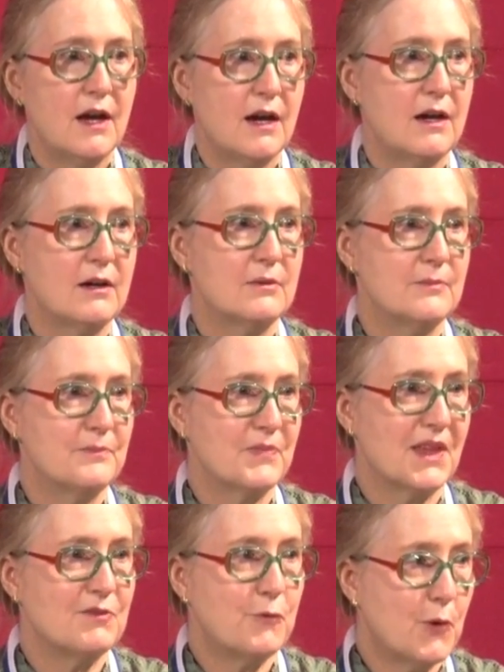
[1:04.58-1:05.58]
And
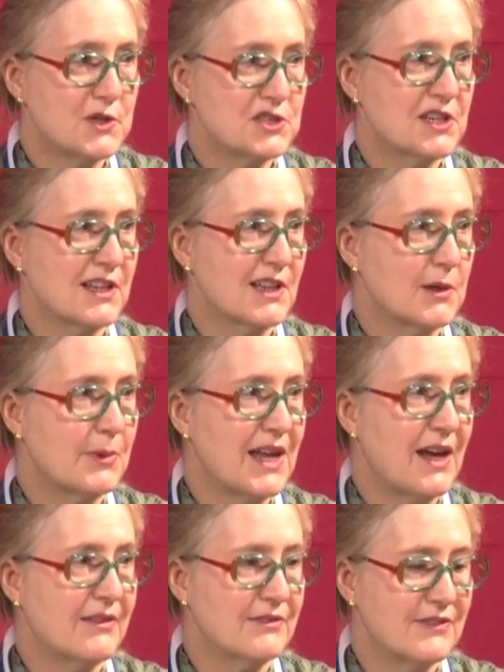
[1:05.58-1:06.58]
fortunately, we
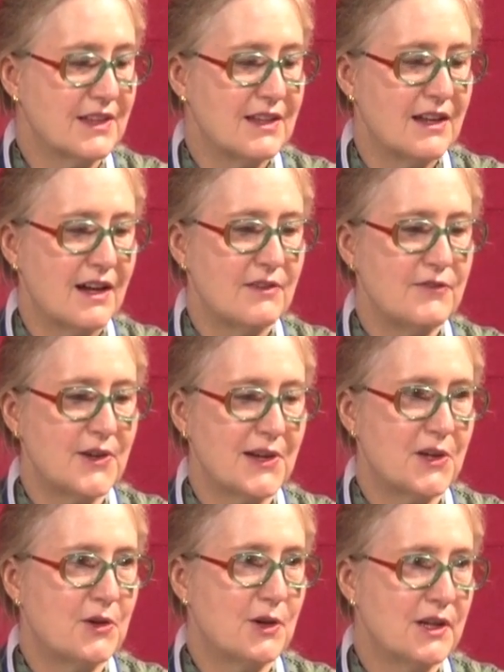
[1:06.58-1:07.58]
have a very
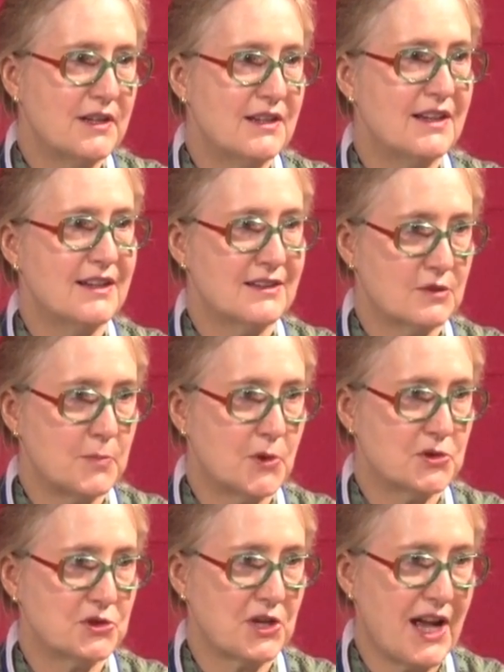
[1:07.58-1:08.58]
good
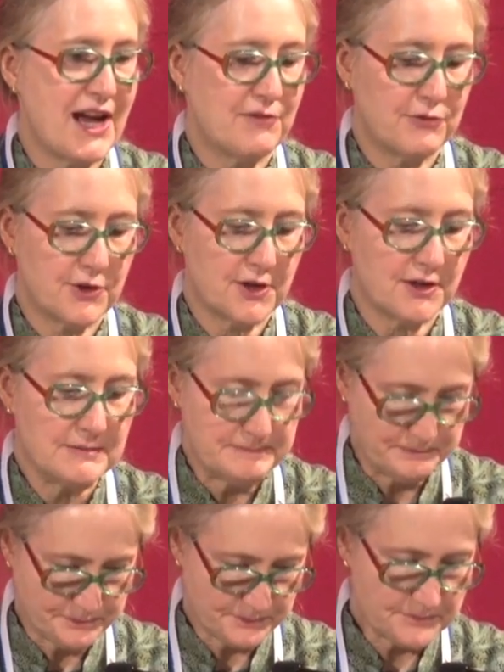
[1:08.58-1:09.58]
exposure to Africa.
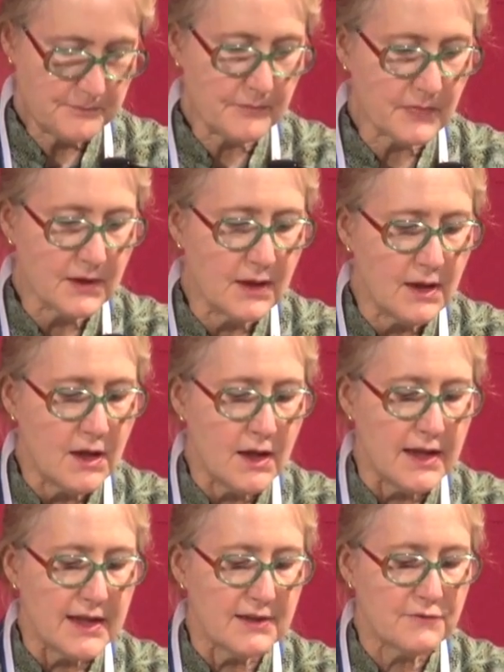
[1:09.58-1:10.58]

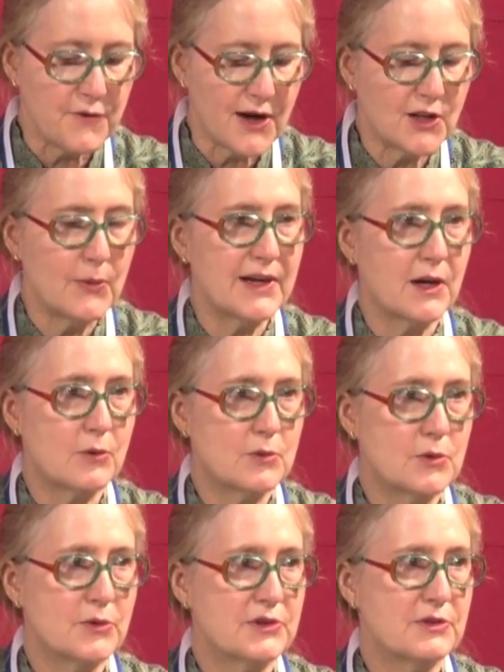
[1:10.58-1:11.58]
Following our
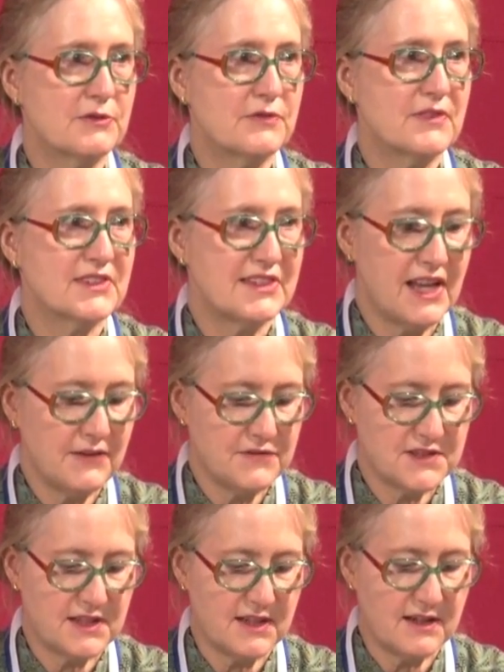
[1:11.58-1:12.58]
rules of
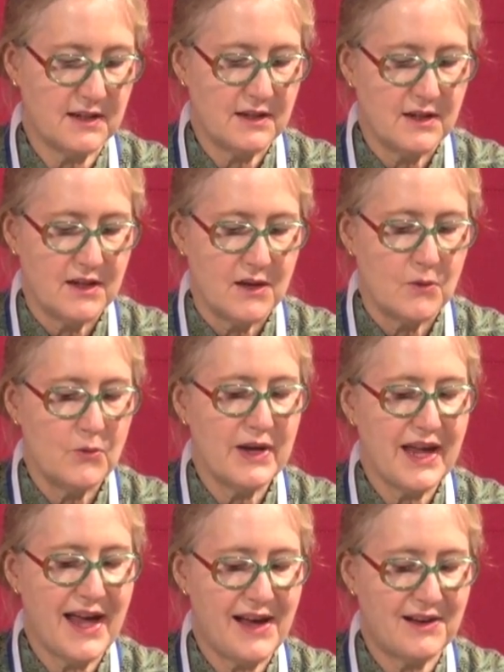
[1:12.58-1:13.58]
safety, we
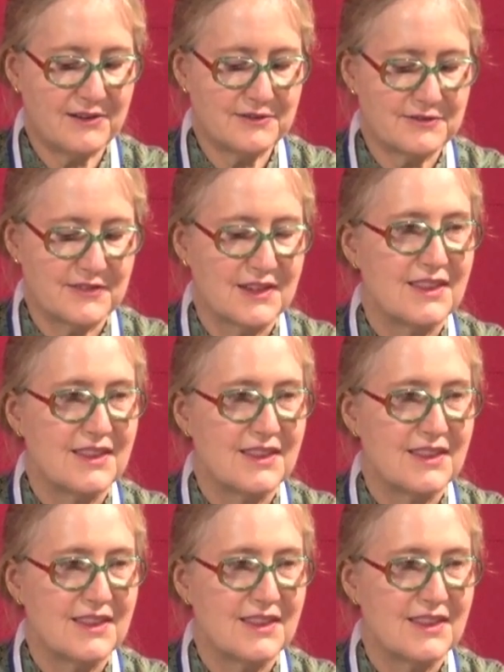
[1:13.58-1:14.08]
have